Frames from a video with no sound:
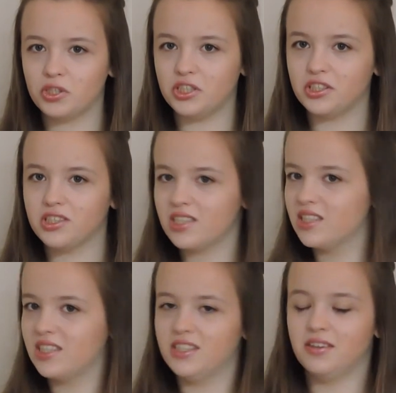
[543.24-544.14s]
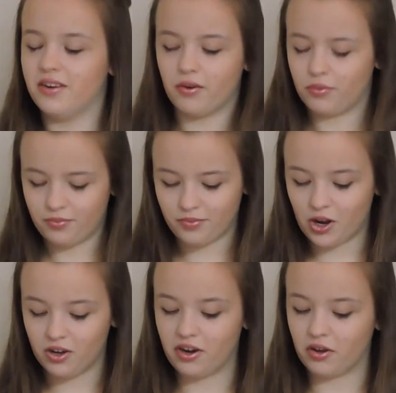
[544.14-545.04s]
jeans. No,
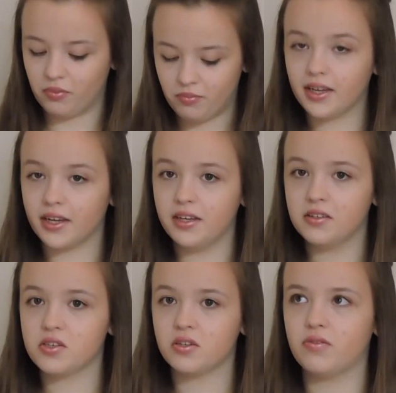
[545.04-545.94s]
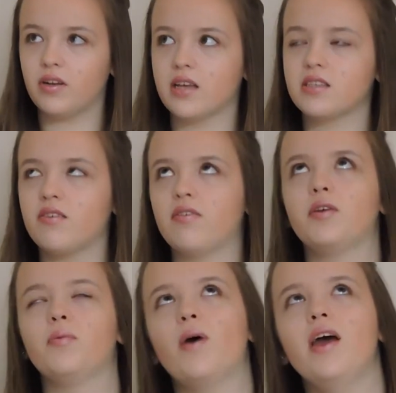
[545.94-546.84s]
can't deal. Heels or flats? If I
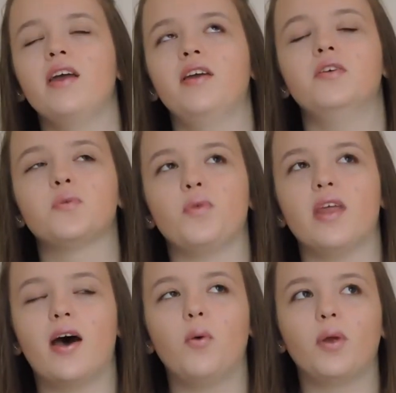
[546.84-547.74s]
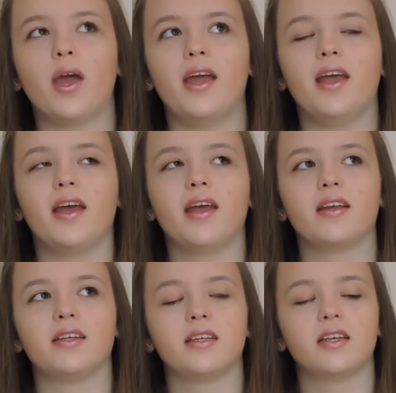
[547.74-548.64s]
could wear heels without
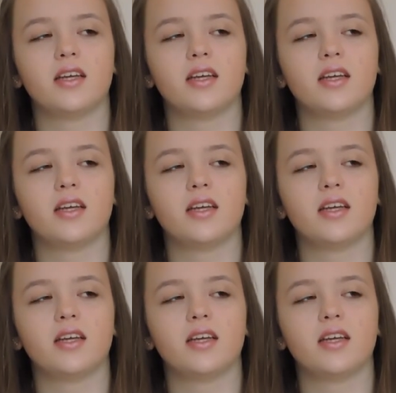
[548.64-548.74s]
getting